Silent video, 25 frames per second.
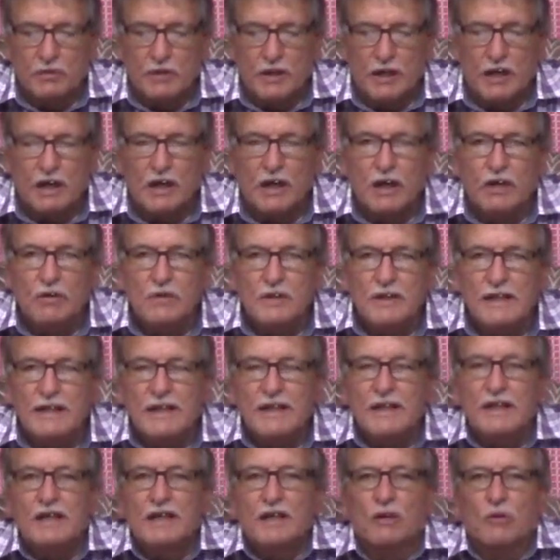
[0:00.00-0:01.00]
We are
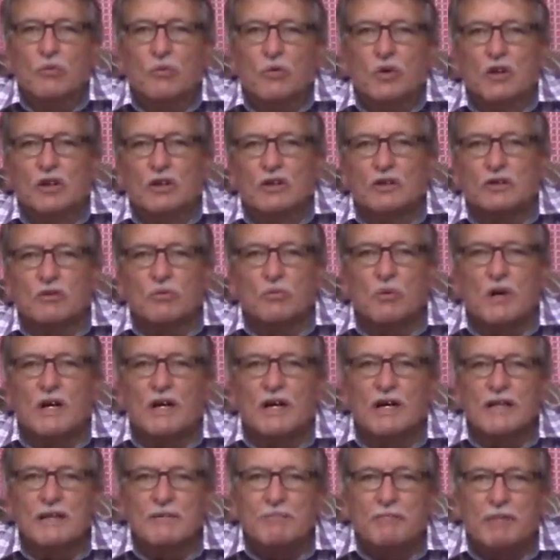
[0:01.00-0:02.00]
only a
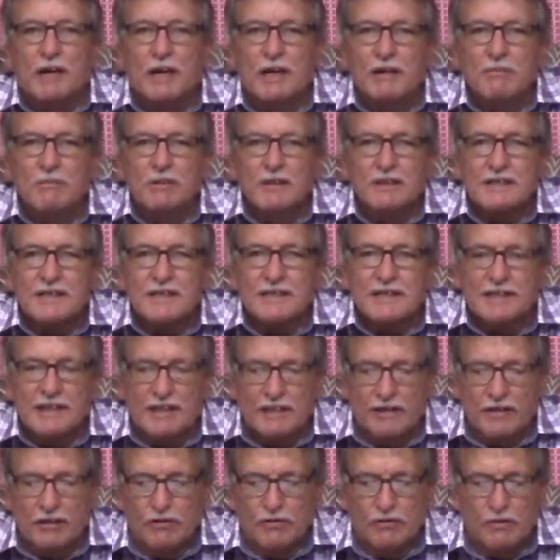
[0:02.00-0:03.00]
worldwide Bible
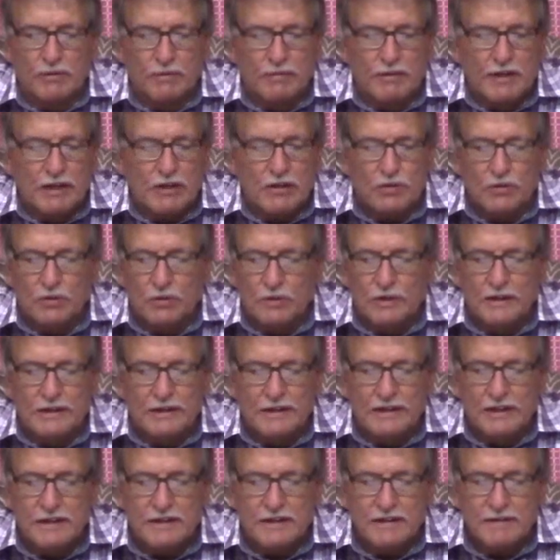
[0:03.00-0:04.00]
study group. That's all it
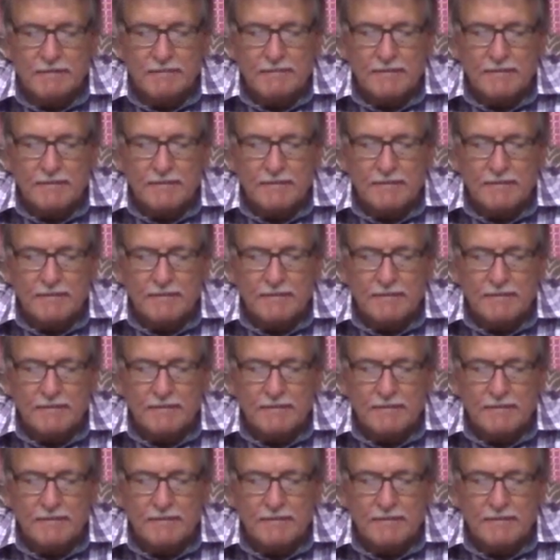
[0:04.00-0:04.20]
is.